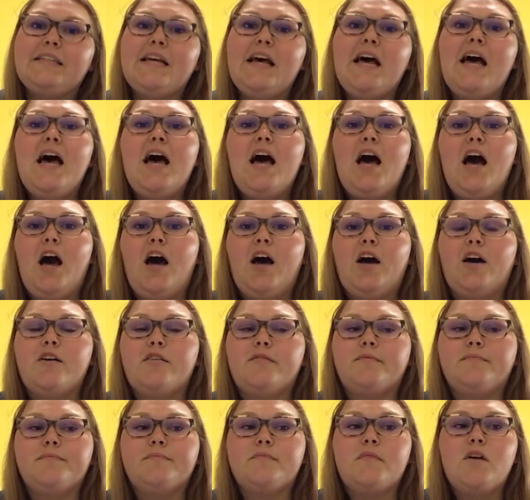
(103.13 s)
We
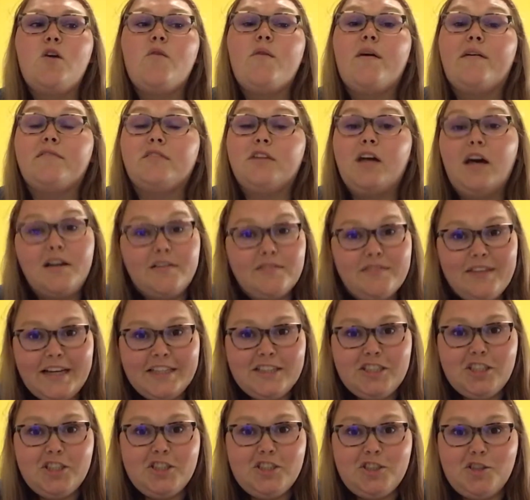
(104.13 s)
have a lot of
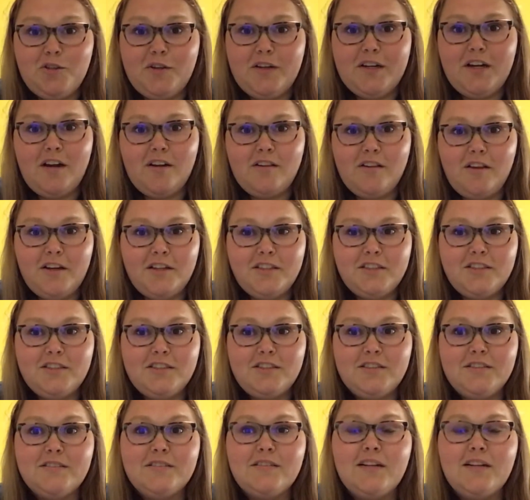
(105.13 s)
lectures during our lunch.